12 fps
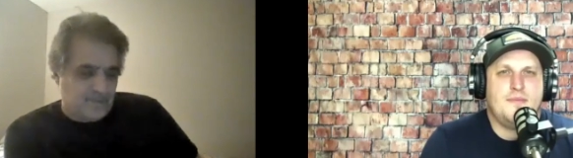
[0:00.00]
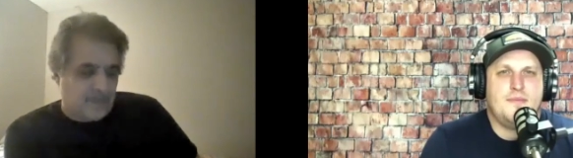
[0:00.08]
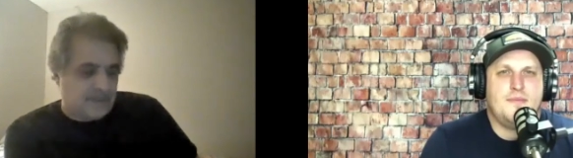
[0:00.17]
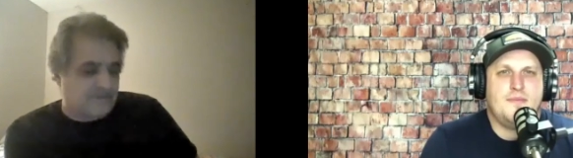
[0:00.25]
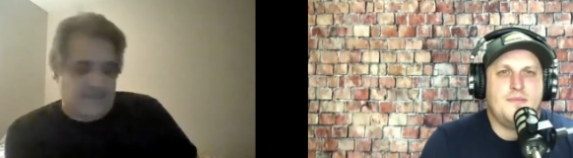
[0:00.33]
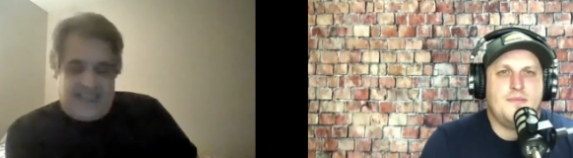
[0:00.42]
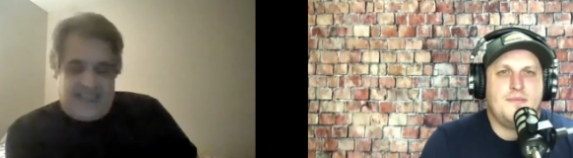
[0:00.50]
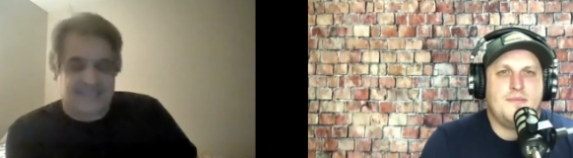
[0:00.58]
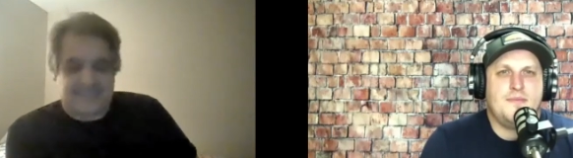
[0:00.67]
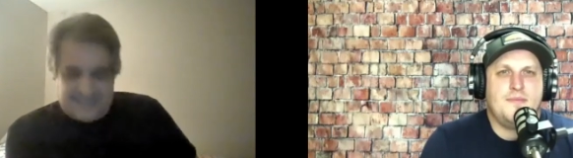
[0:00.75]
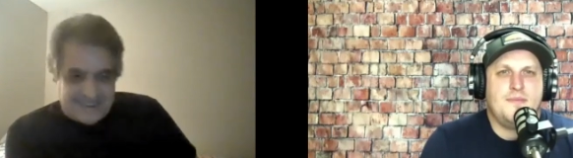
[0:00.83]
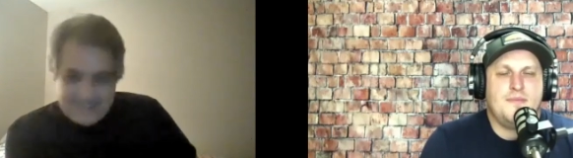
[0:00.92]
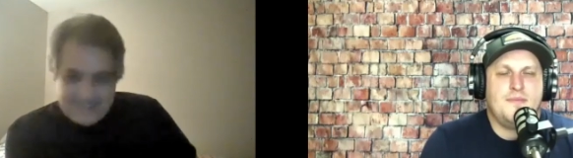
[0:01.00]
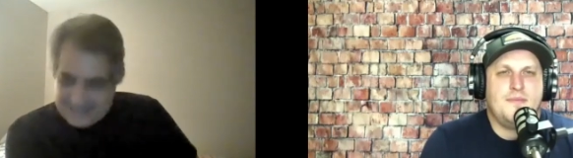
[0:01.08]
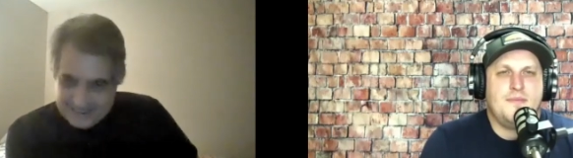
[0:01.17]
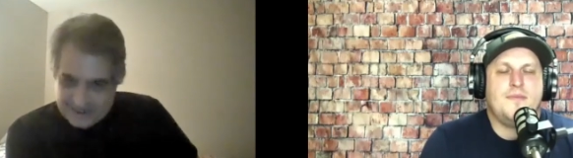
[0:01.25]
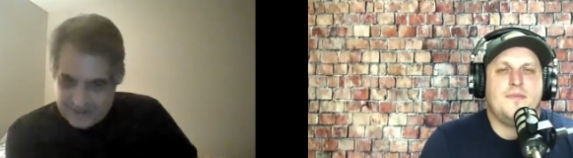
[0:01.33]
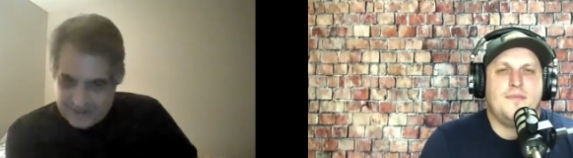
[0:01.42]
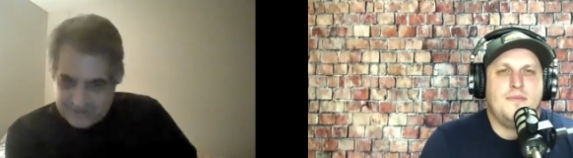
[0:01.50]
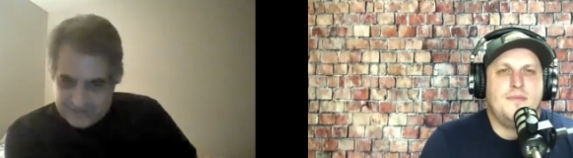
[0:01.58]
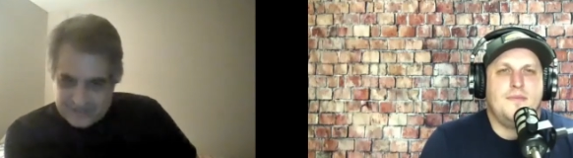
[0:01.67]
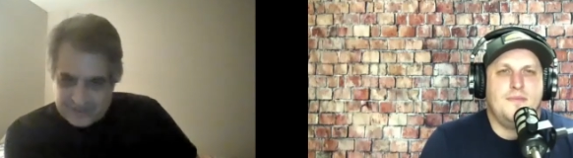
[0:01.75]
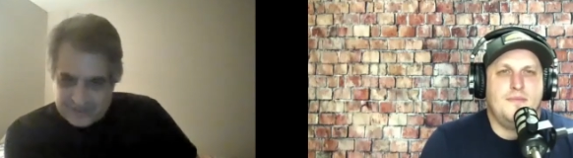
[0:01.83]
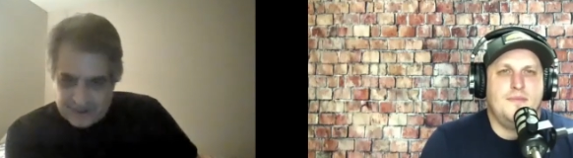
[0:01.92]
Speaker 1: nothing fancy. You know,
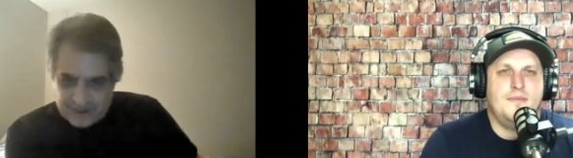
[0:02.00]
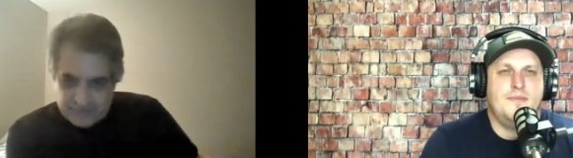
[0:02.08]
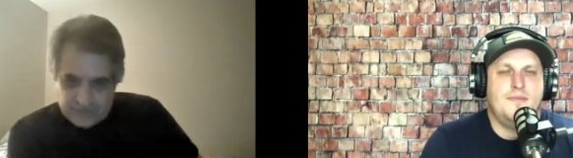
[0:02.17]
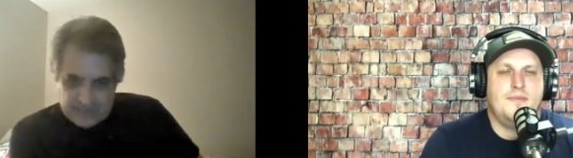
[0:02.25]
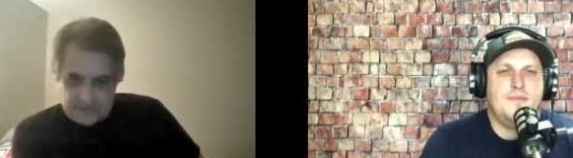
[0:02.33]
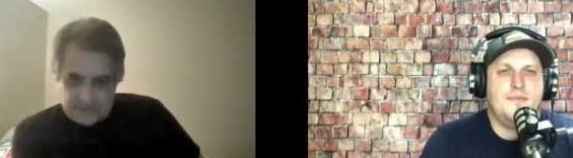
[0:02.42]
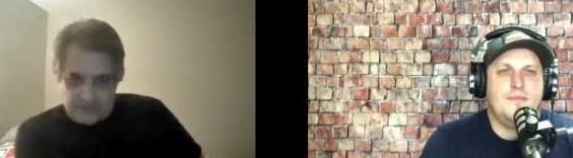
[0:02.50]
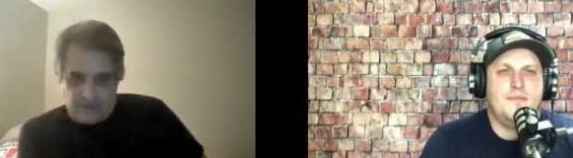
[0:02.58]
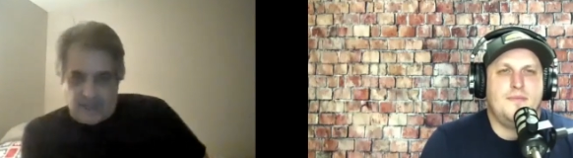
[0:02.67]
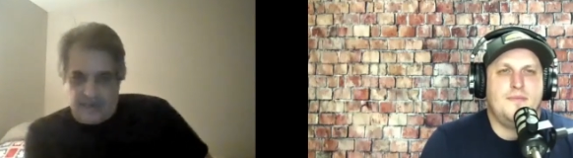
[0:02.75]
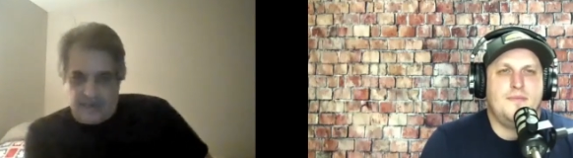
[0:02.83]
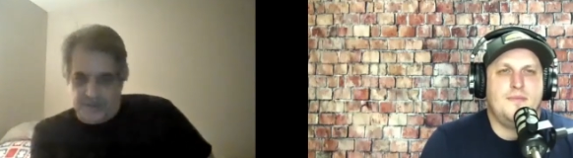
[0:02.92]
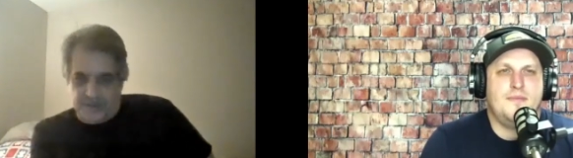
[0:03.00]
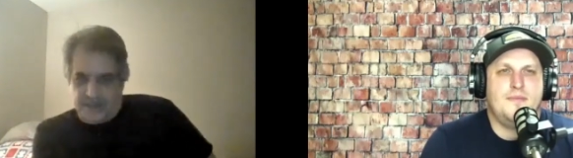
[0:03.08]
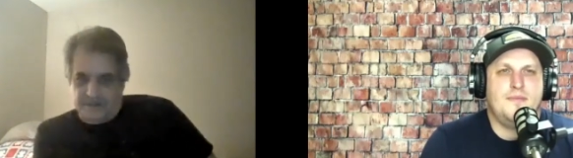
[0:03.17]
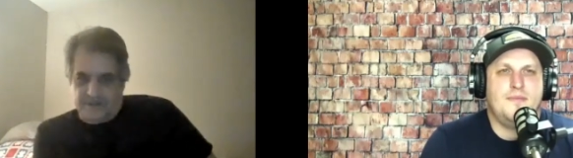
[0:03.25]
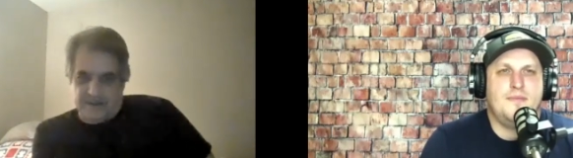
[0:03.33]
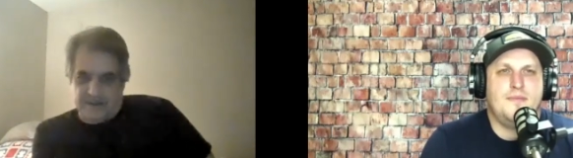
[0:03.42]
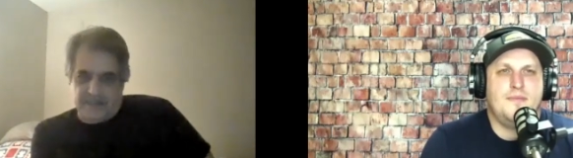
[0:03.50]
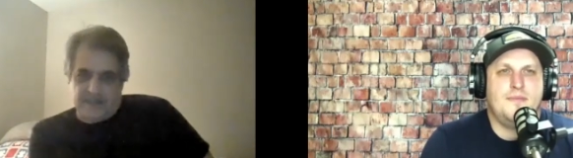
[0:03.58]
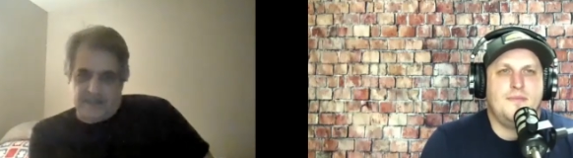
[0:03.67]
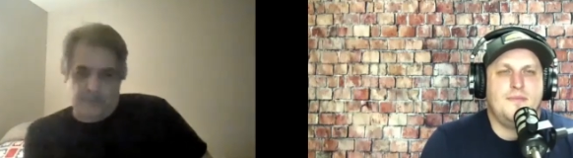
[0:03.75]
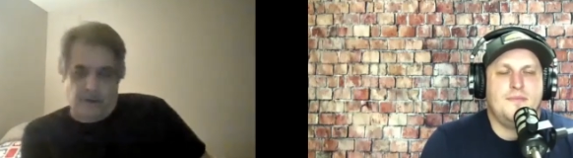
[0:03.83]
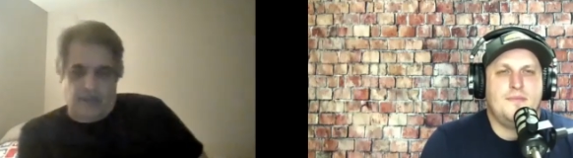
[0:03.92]
mm-hmm. it's not a fancy rod. I mean, I
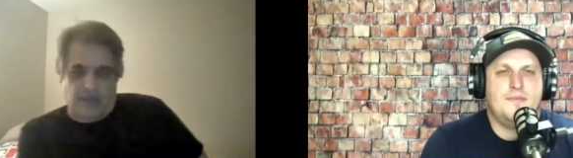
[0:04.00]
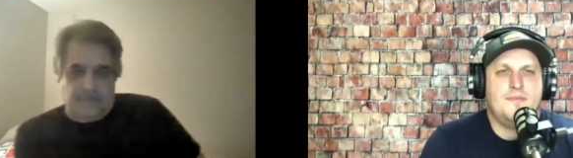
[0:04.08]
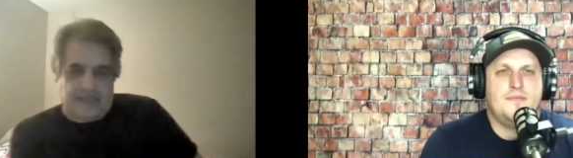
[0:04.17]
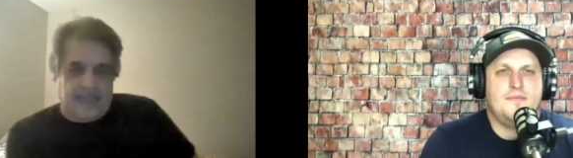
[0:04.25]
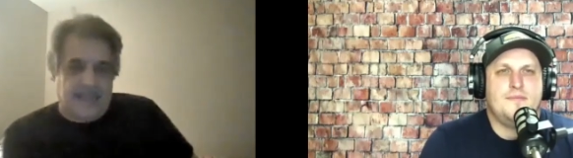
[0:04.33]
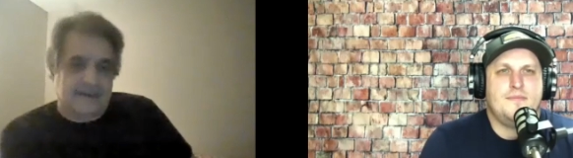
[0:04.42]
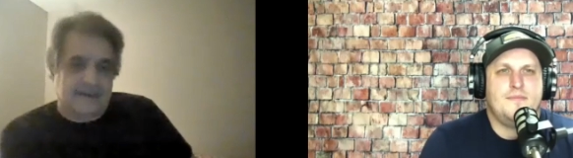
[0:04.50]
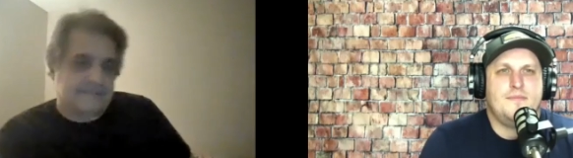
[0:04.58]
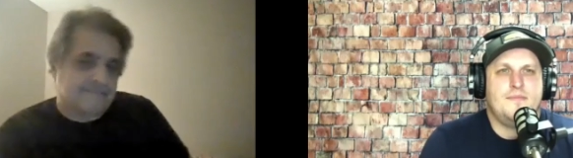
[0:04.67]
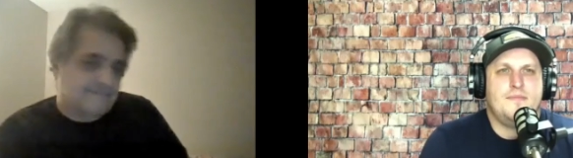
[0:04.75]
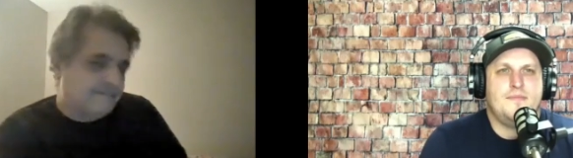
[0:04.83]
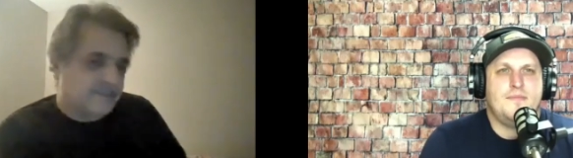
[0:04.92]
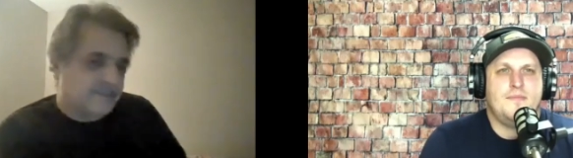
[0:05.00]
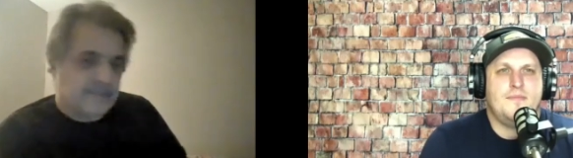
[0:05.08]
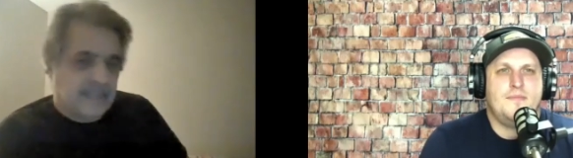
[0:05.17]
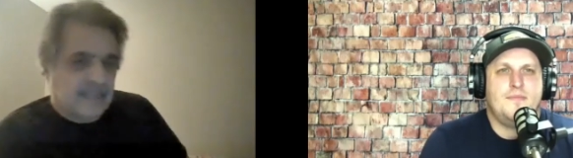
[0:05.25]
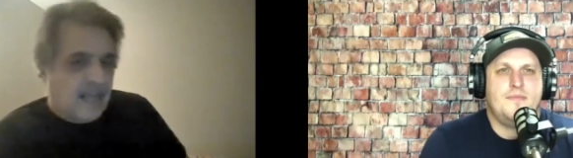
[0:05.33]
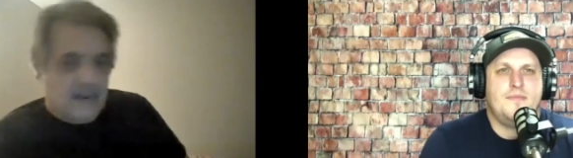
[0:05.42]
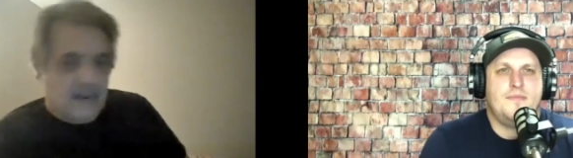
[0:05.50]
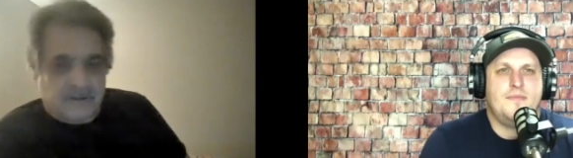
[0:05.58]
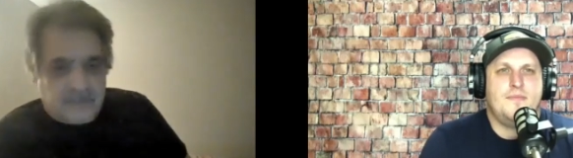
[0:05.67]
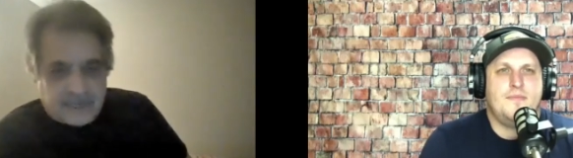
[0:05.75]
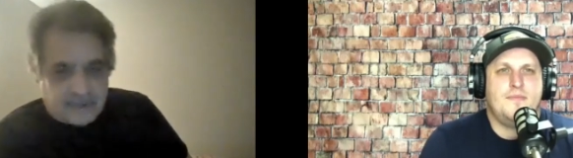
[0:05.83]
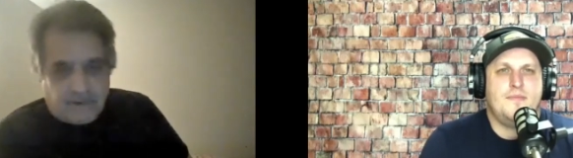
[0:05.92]
probably get fifteen
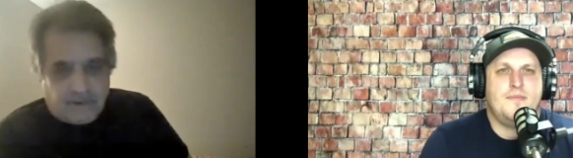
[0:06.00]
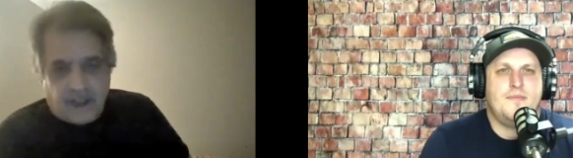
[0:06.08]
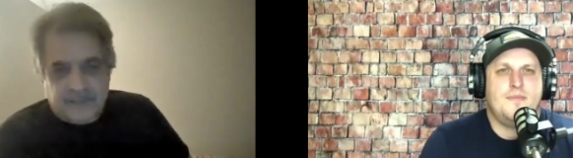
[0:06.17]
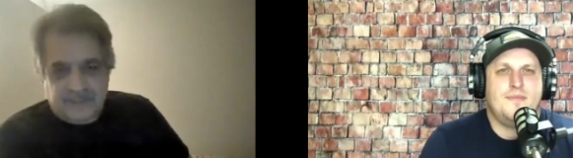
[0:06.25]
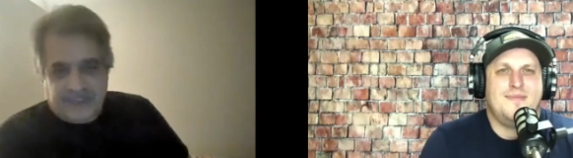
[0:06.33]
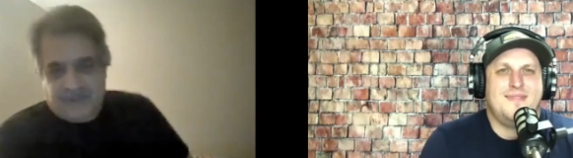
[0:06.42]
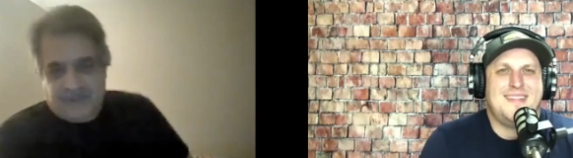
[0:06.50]
dollars at a garage sale